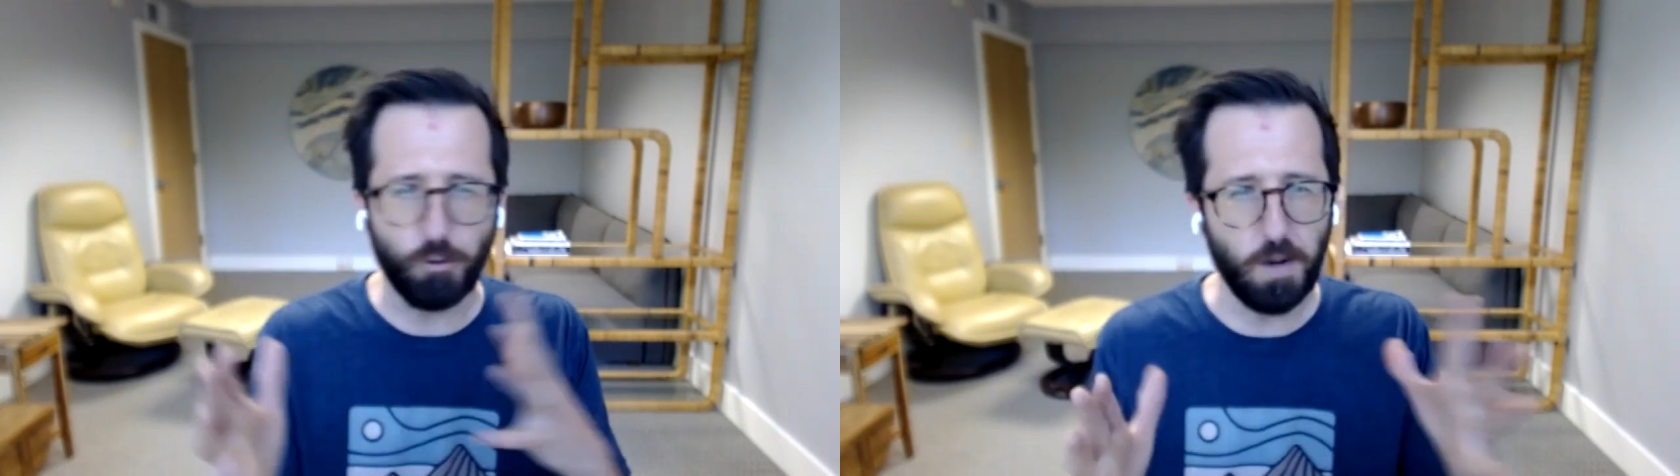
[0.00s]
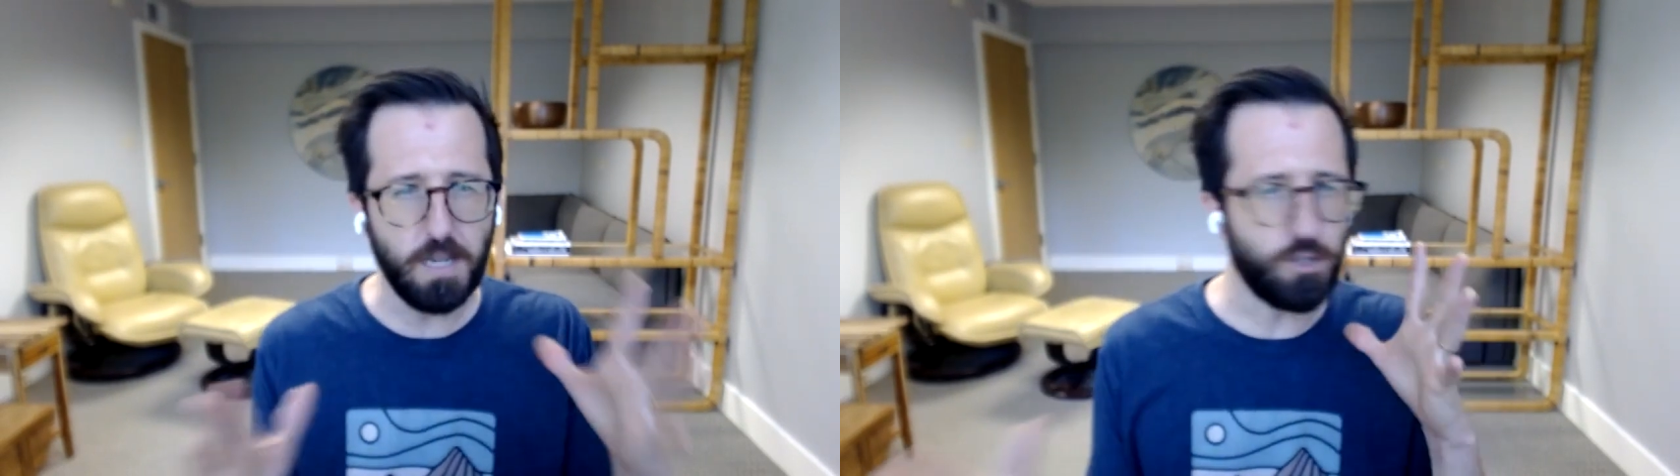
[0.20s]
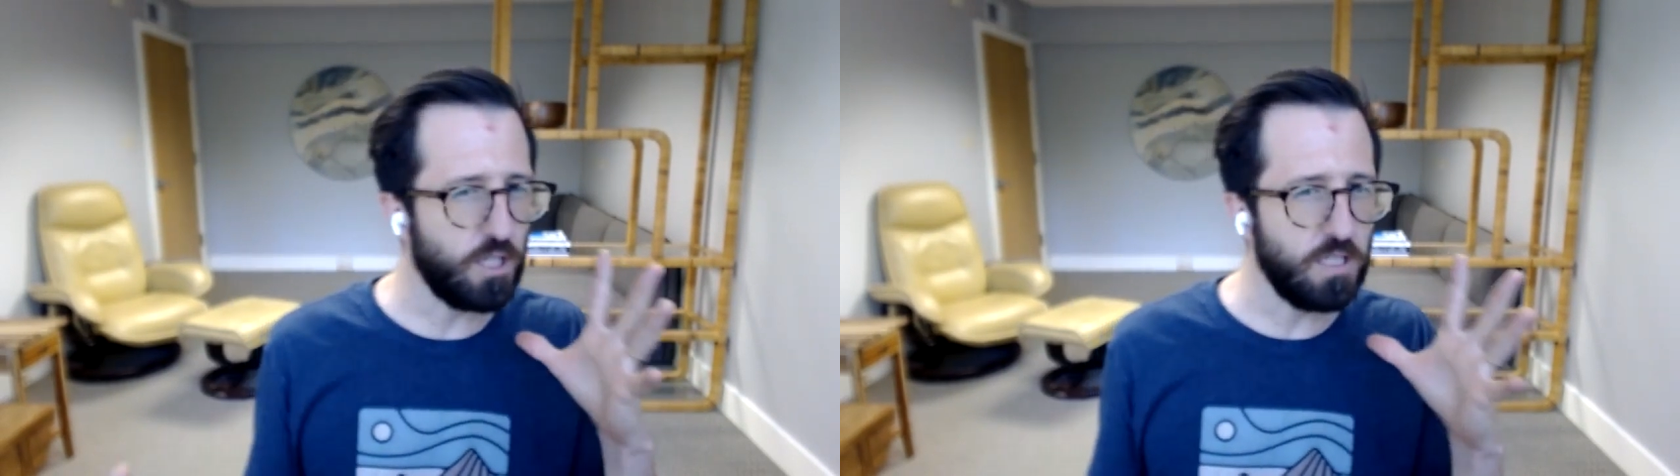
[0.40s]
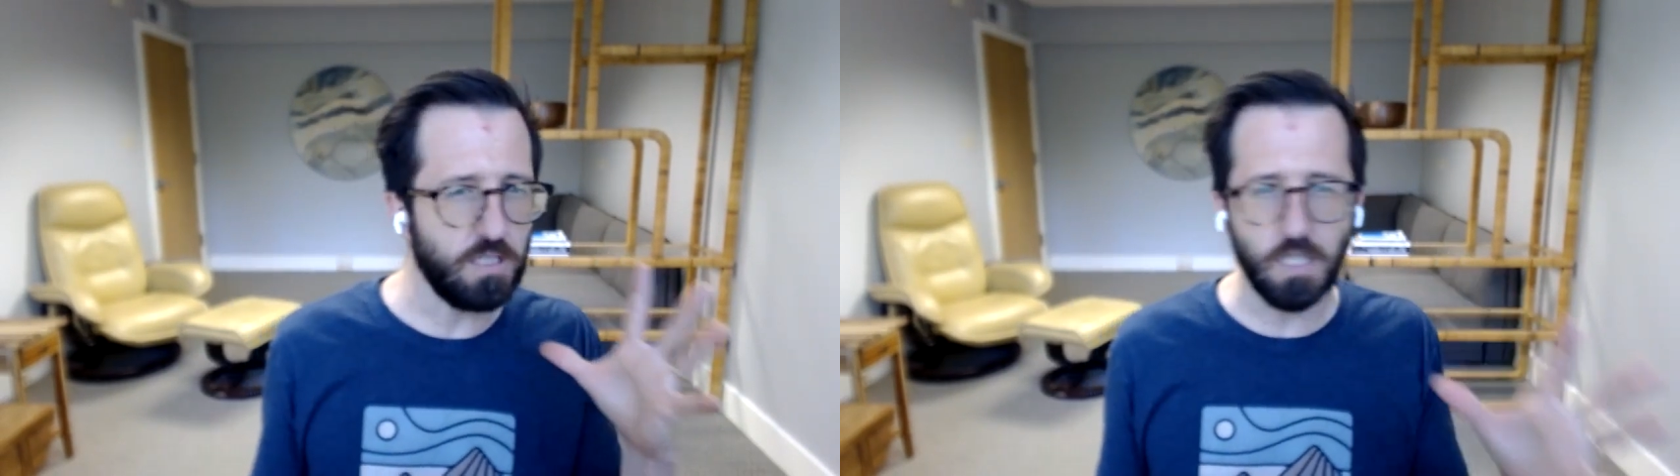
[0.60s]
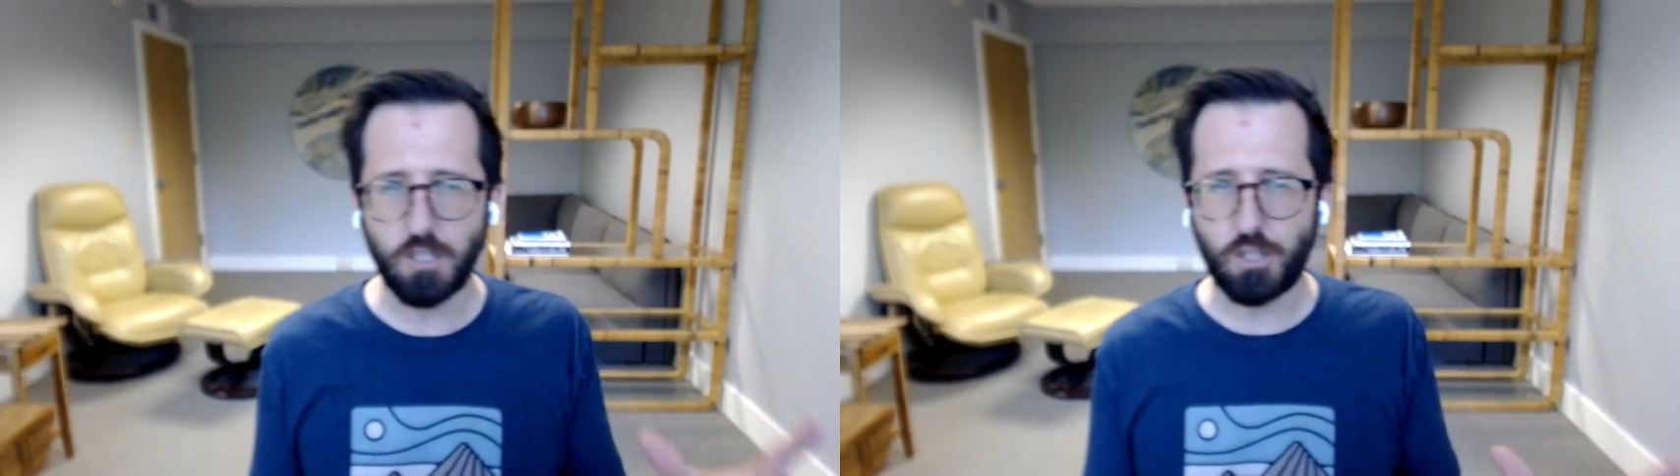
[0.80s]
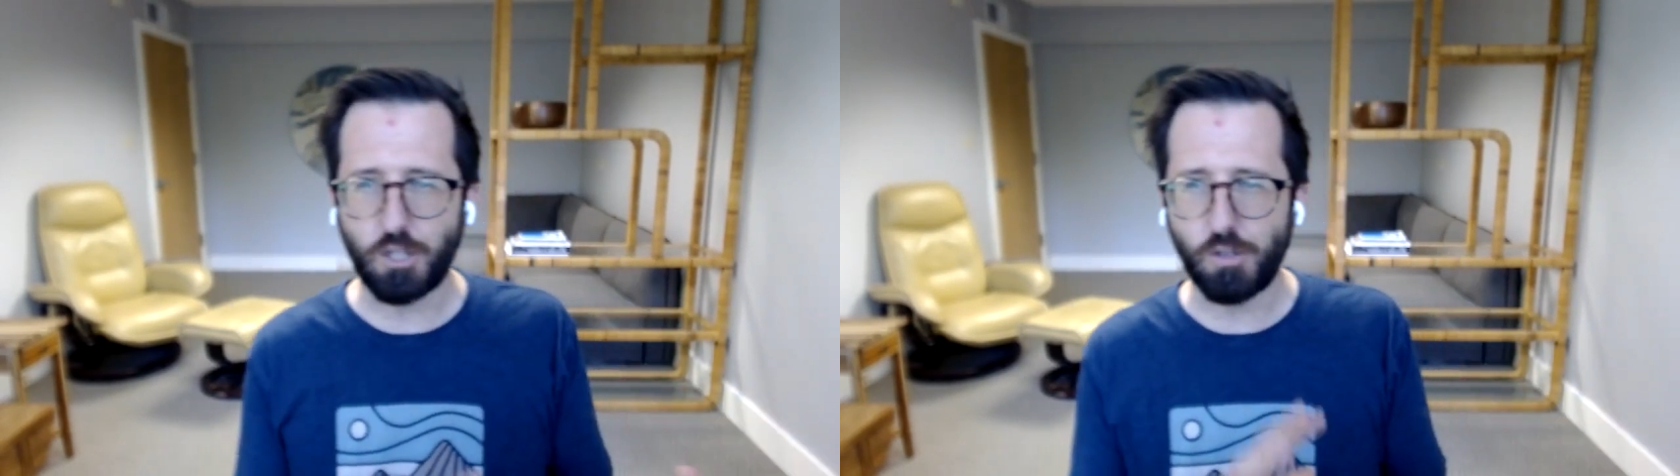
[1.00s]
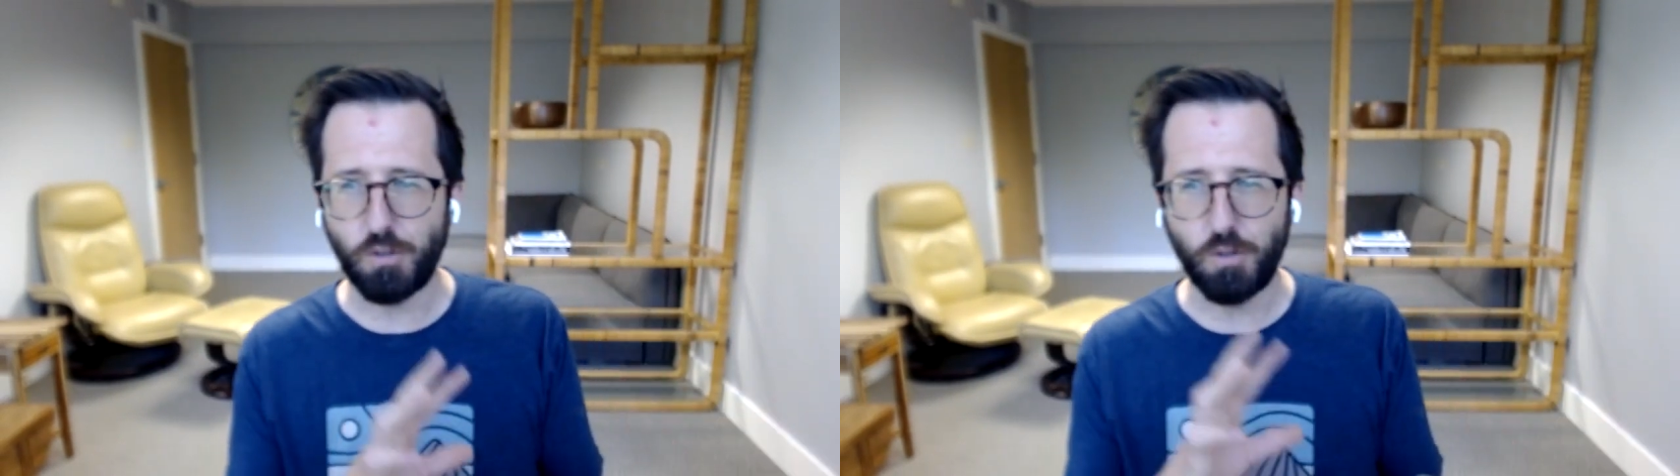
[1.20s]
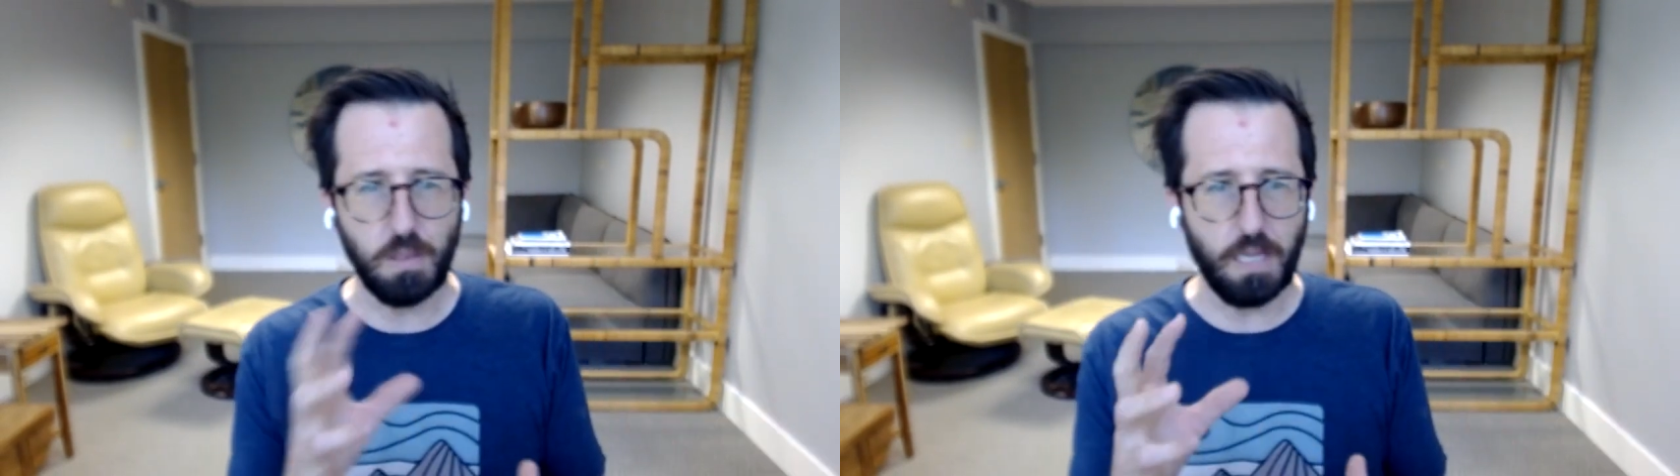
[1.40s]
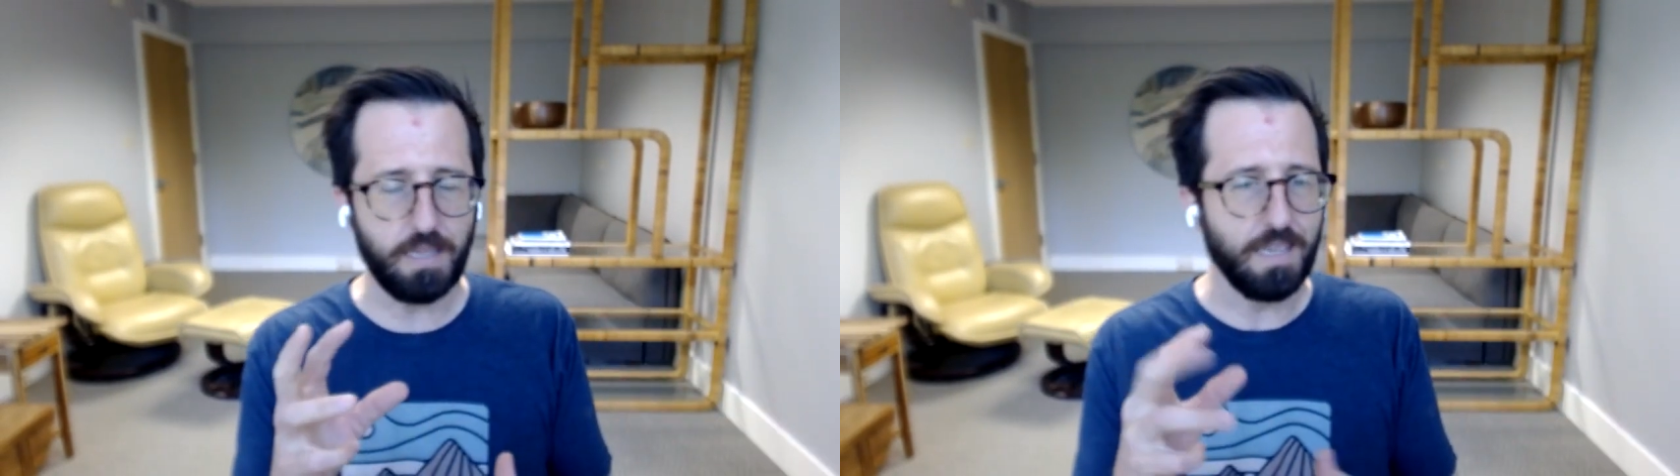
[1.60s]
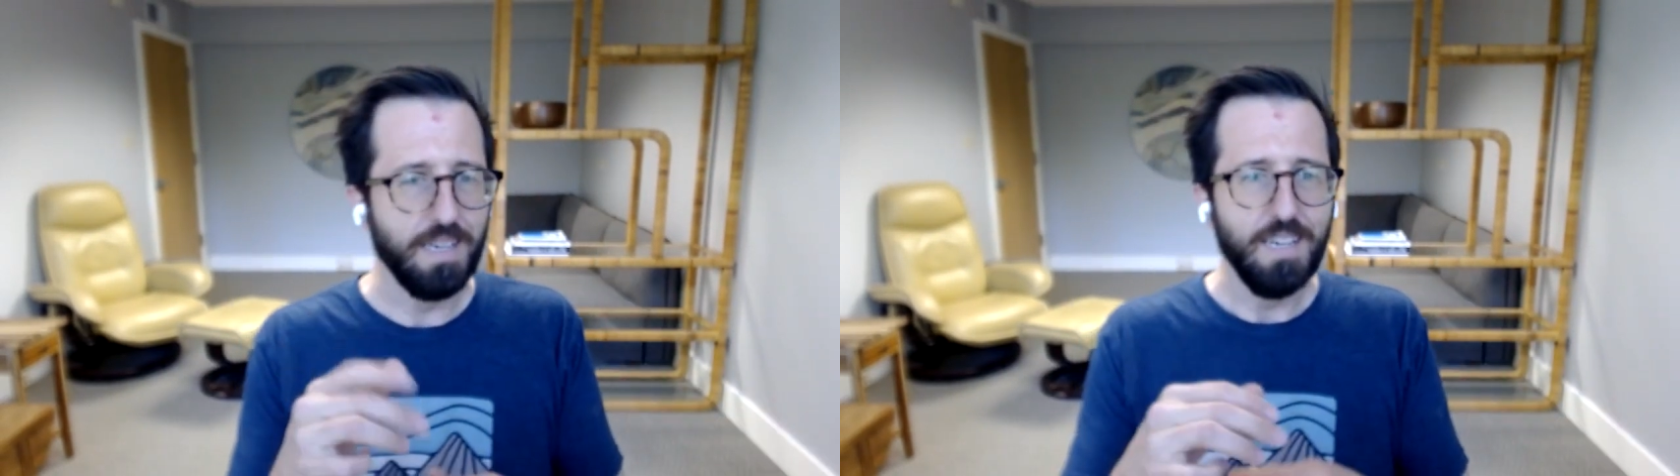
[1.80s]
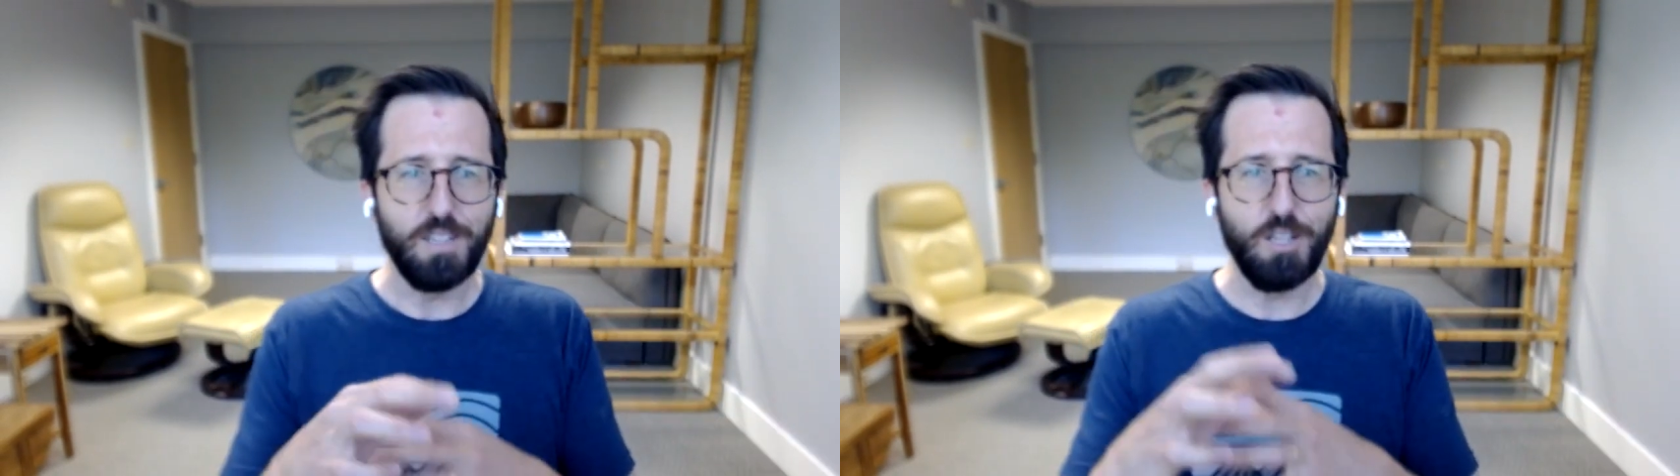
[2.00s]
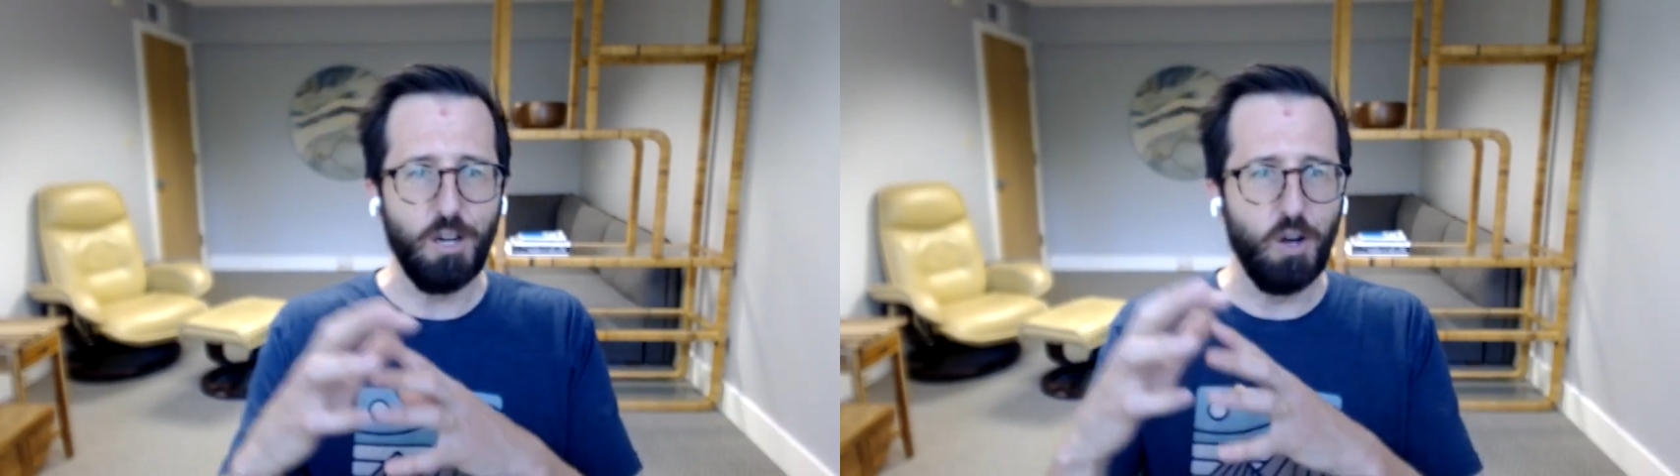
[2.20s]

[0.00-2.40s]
its integrations into like,